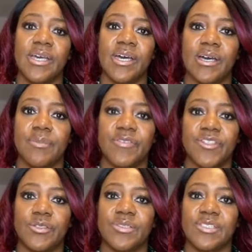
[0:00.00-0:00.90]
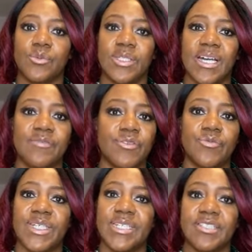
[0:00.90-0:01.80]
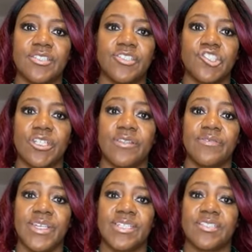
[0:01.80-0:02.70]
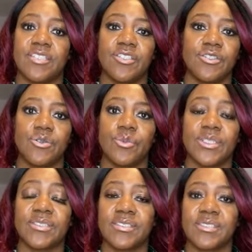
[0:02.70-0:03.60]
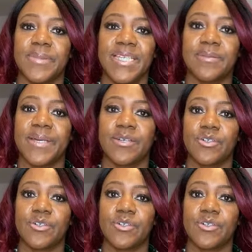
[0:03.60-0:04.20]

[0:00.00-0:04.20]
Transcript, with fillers: Um, I've noticed we haven't really touched on the things that you wanted to speak about,